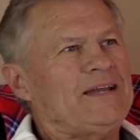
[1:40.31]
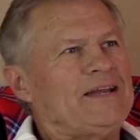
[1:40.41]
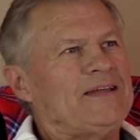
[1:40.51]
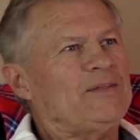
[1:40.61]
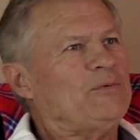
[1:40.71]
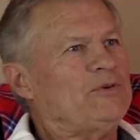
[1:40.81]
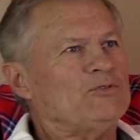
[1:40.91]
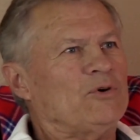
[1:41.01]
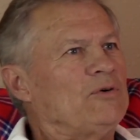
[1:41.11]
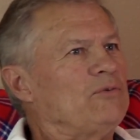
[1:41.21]
And then we
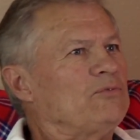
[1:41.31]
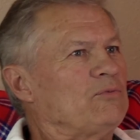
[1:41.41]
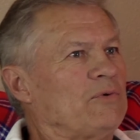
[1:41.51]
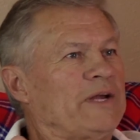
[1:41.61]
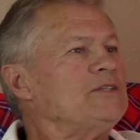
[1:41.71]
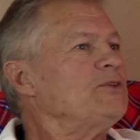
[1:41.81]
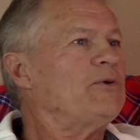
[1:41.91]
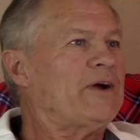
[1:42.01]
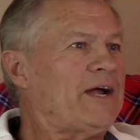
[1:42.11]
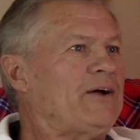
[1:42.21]
drove right to
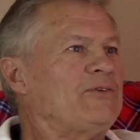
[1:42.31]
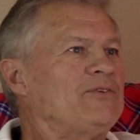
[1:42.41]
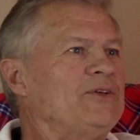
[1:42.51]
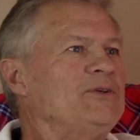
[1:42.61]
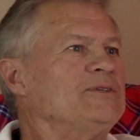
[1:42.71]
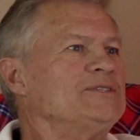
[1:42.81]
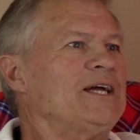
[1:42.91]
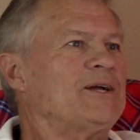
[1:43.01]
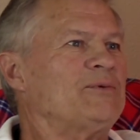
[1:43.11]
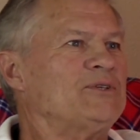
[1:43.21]
her house. He knew
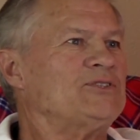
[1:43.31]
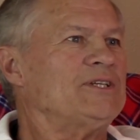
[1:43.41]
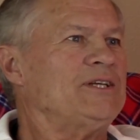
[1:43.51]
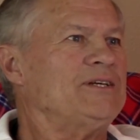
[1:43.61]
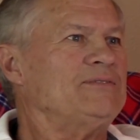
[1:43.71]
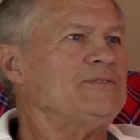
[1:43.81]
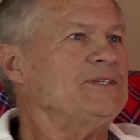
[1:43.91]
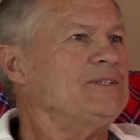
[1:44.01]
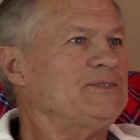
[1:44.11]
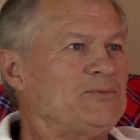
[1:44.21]
exactly where she lived
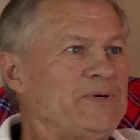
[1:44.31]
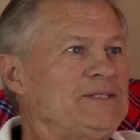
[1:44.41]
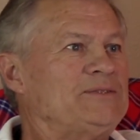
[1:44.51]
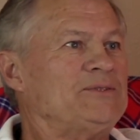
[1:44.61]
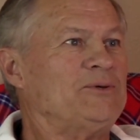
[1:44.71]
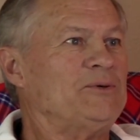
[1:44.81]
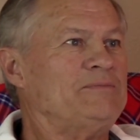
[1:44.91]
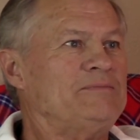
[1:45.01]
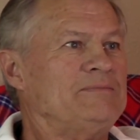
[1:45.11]
in this rainstorm.